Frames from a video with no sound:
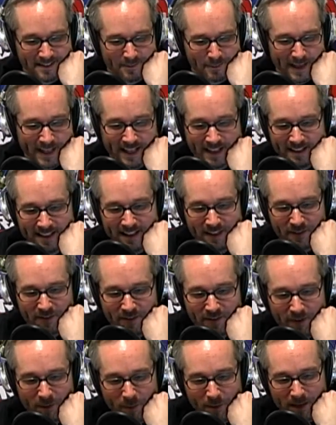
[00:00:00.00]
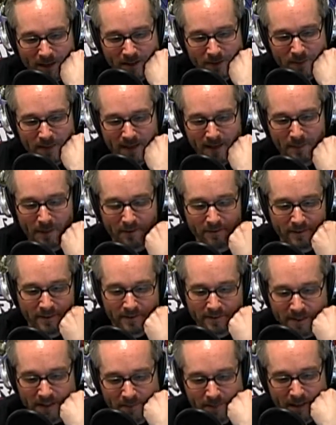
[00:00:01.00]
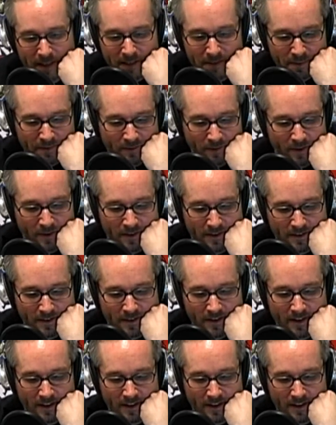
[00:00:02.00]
pick at this for a little while because we got about 15 minutes before